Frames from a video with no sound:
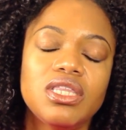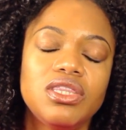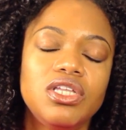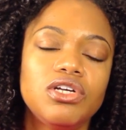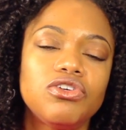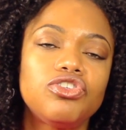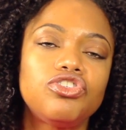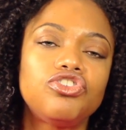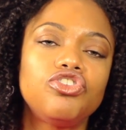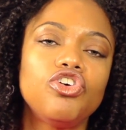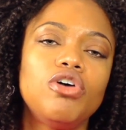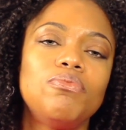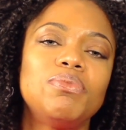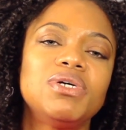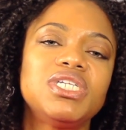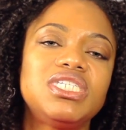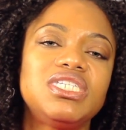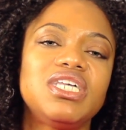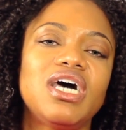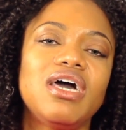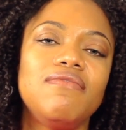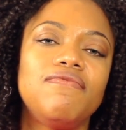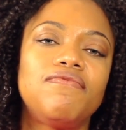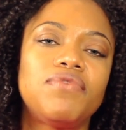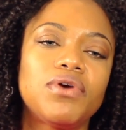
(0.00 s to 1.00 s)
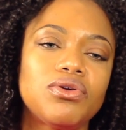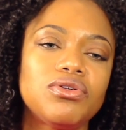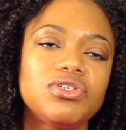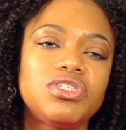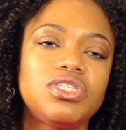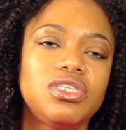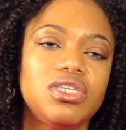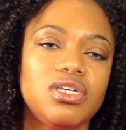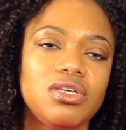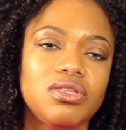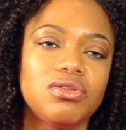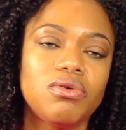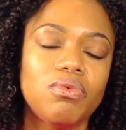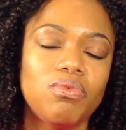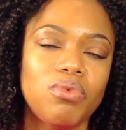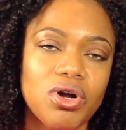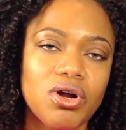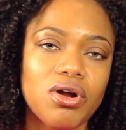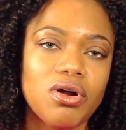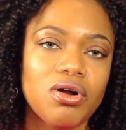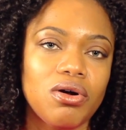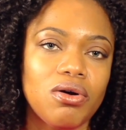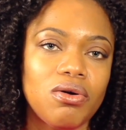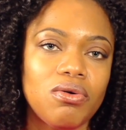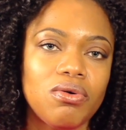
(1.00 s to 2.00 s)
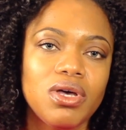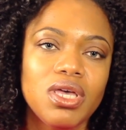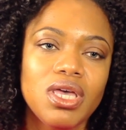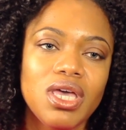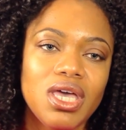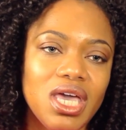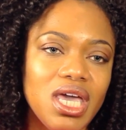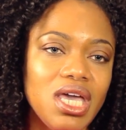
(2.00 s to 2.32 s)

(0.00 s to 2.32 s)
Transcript: there's so much diversity in the world,